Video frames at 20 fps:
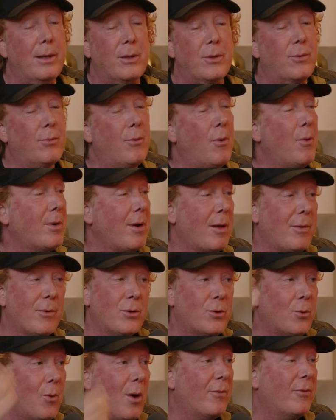let's throw
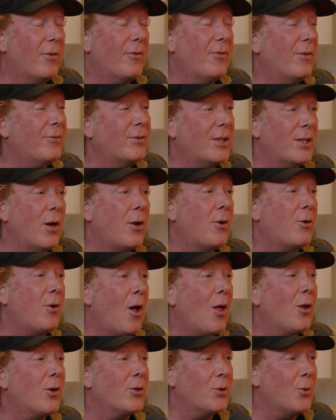another $1,200 or
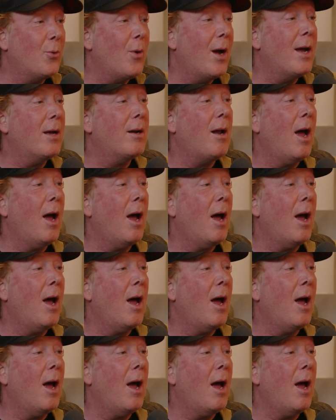$1,500 away